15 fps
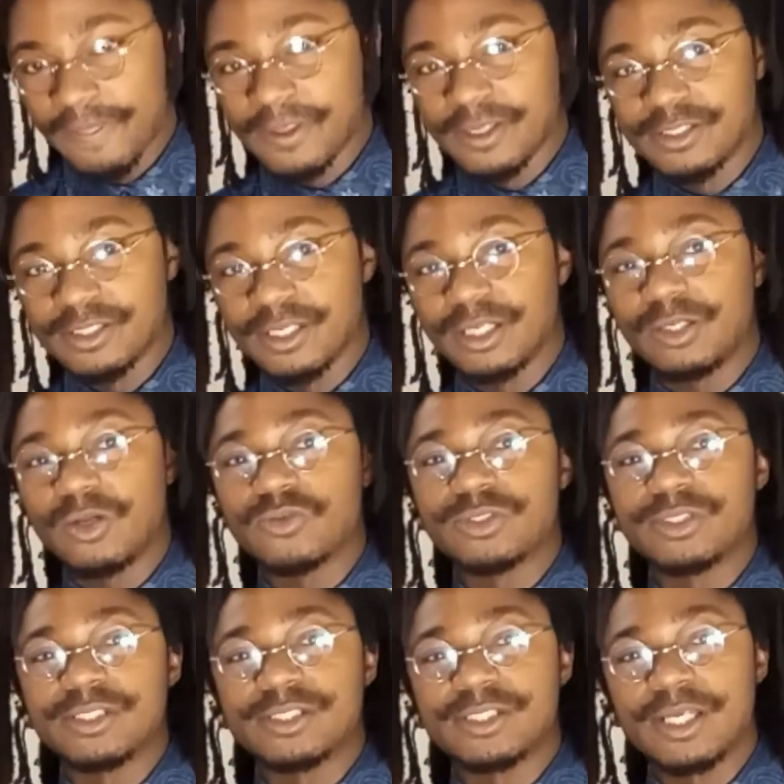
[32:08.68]
getting closer
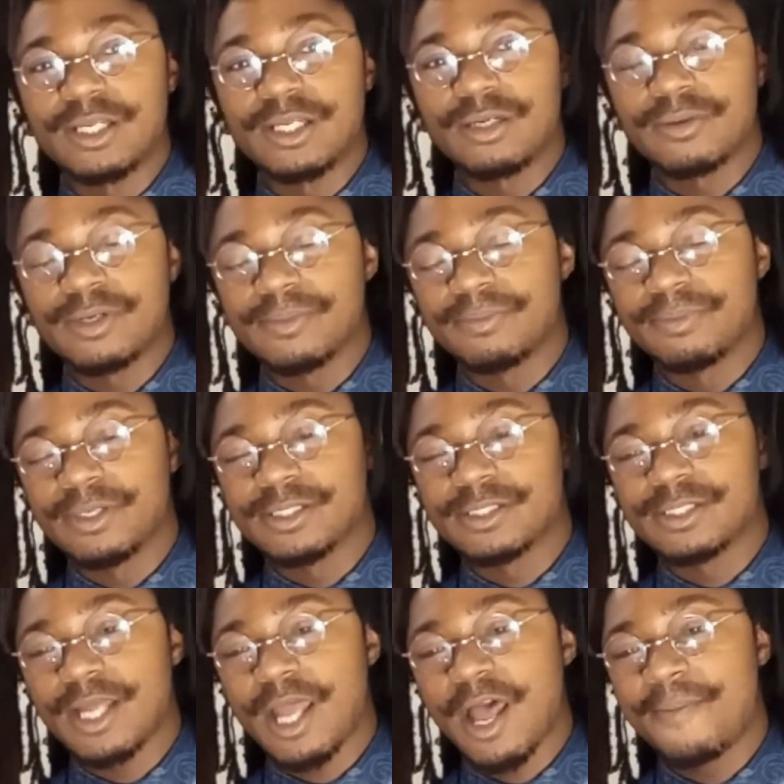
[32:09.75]
to seeing him because
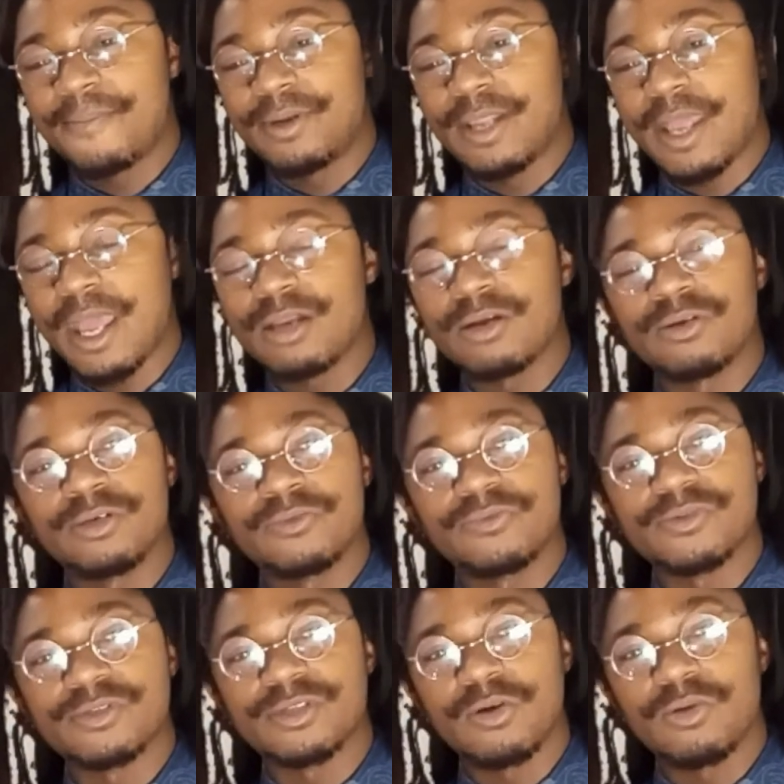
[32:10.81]
like I've been hating on him for
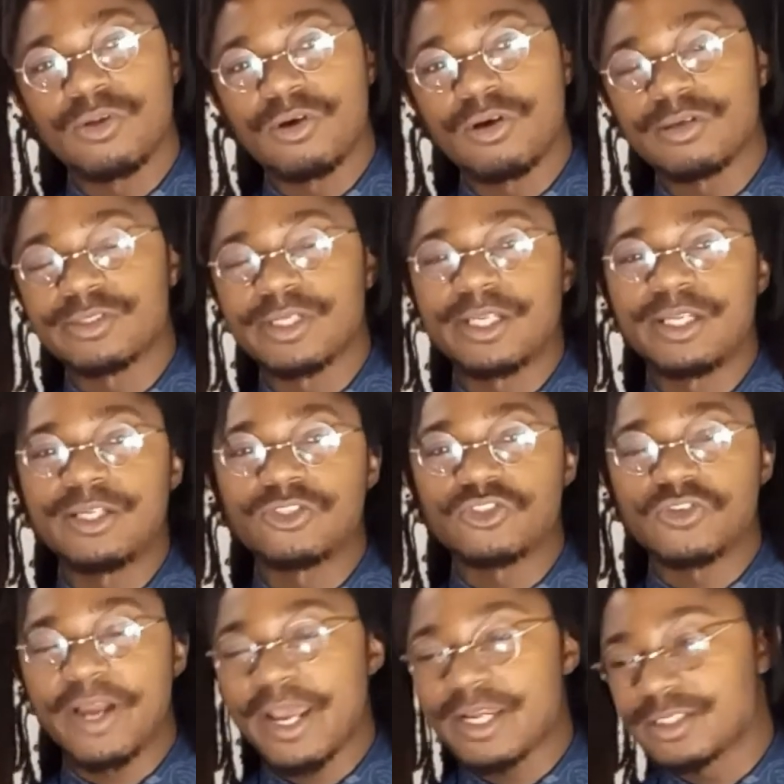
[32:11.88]
so long, saying he's
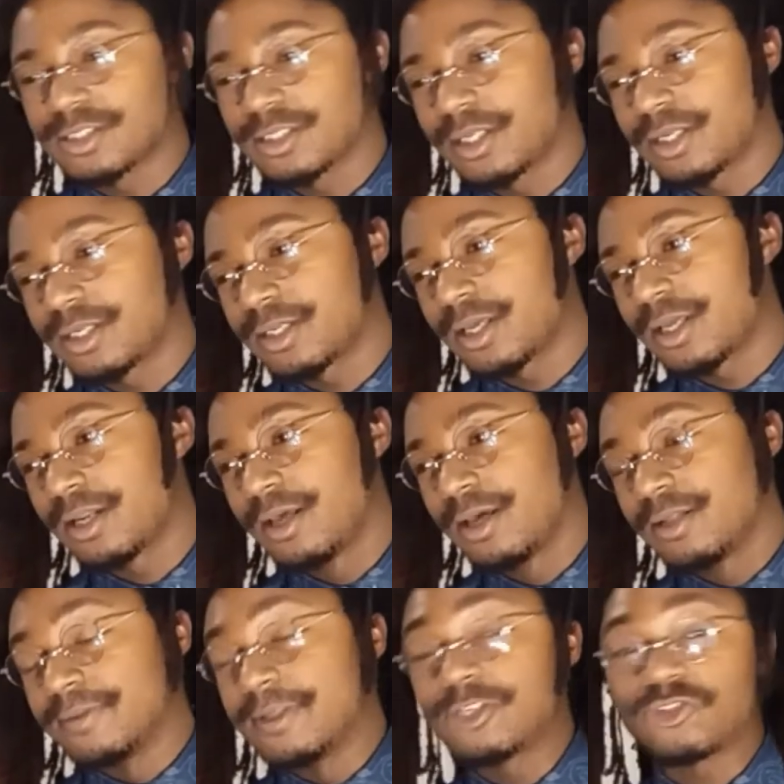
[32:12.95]
trash and shit like that.
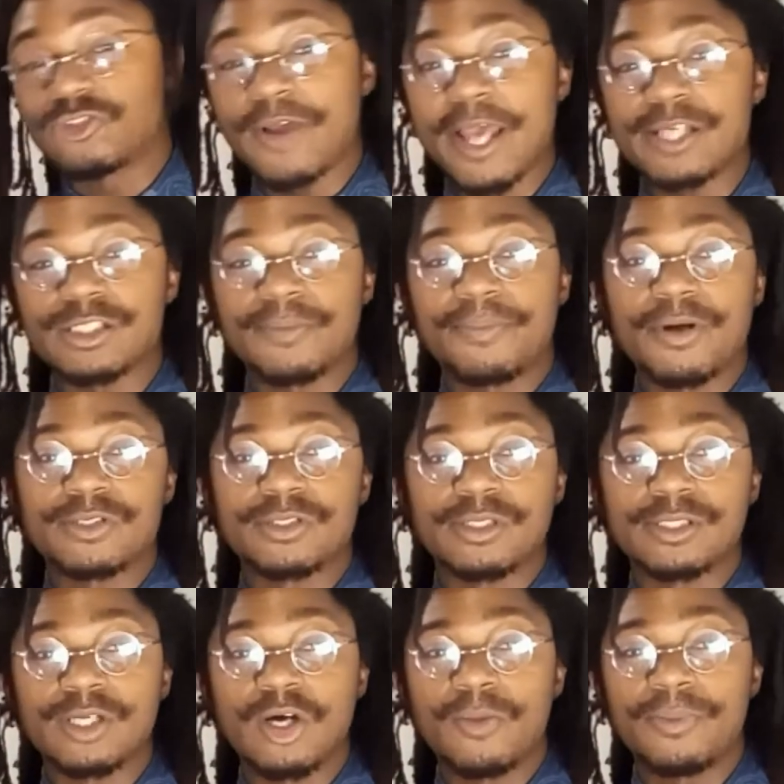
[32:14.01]
He's trash in comparison to
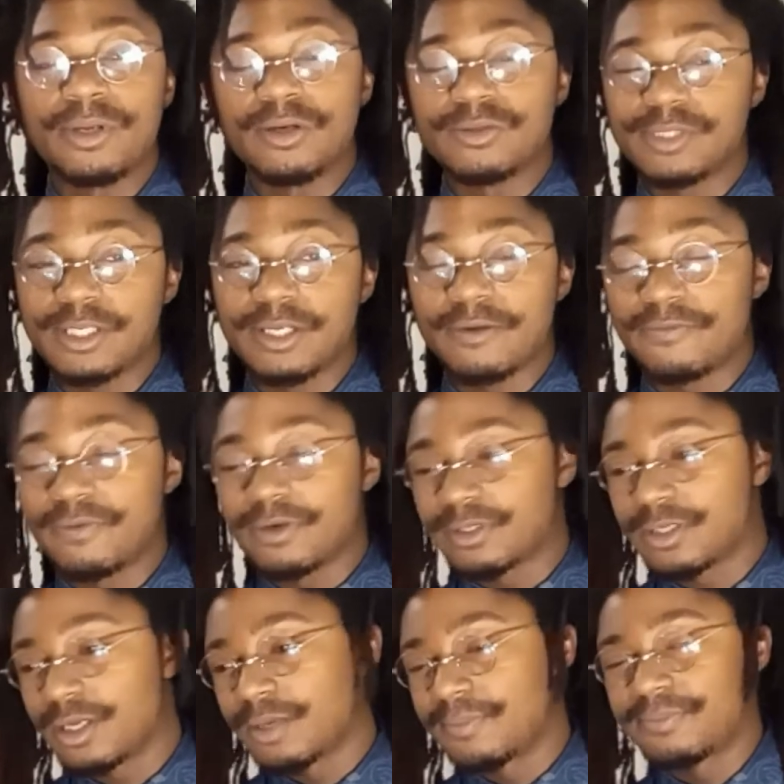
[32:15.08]
Toby though. It's not get that fucked
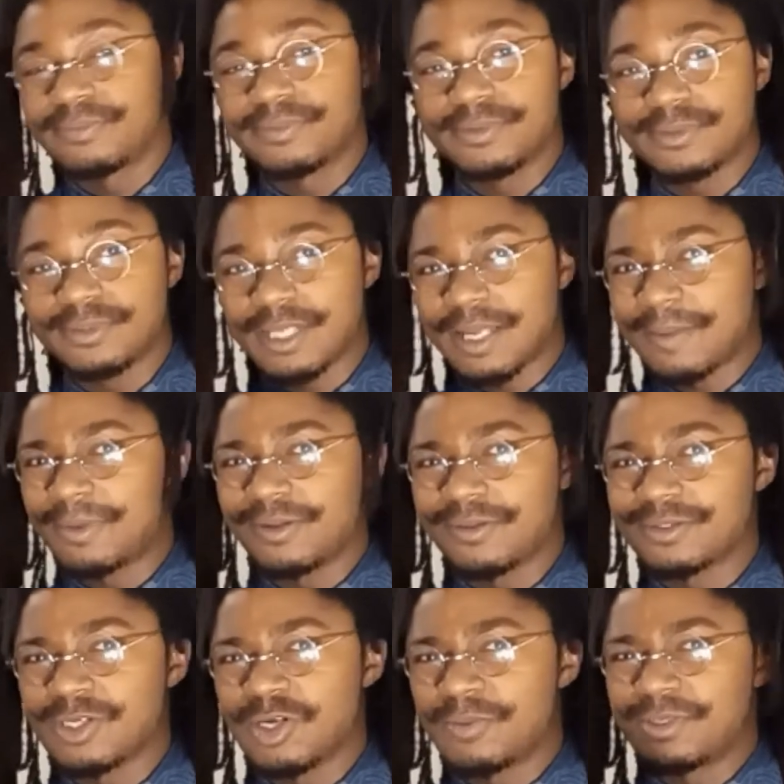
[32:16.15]
up. It's not better than
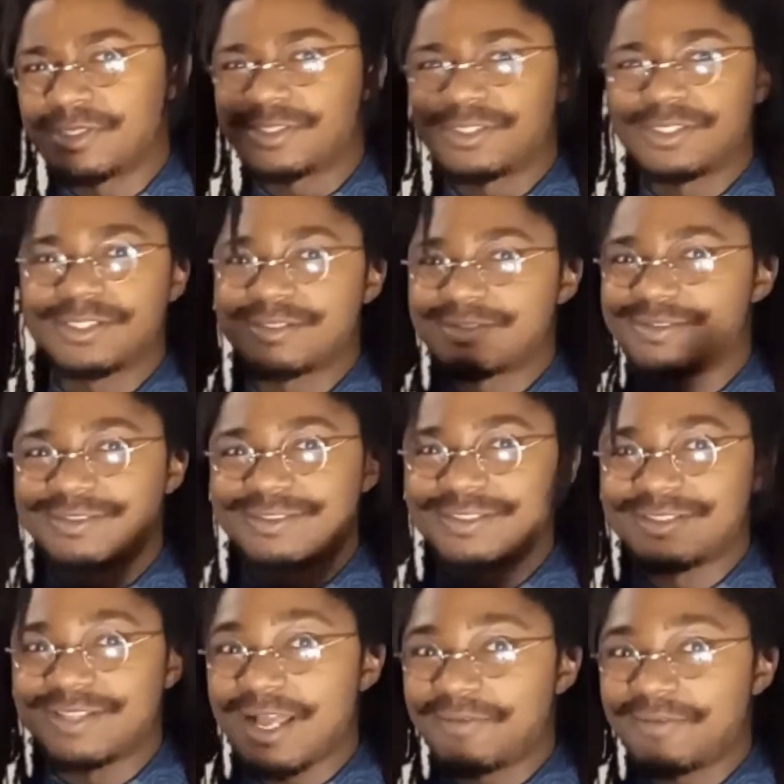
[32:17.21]
Toby. It's just
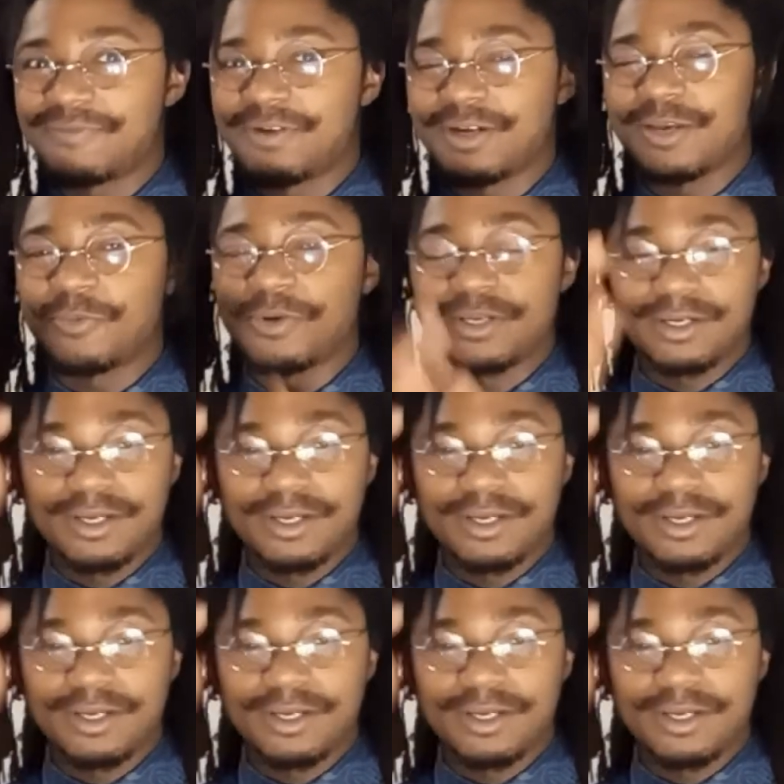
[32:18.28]
not fucking with